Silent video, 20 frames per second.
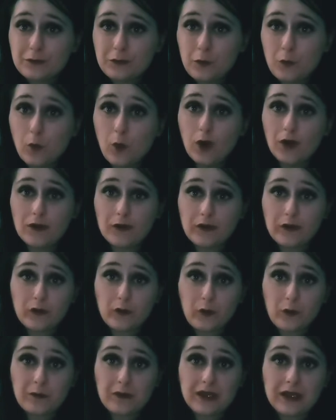Ones
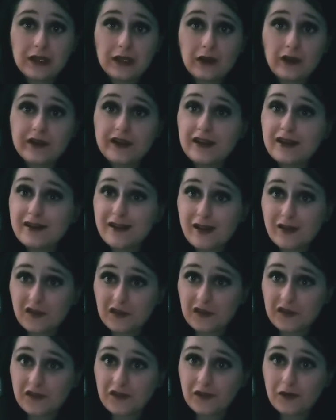for me, like
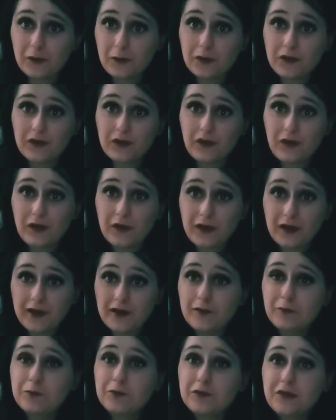Natasha's suicide,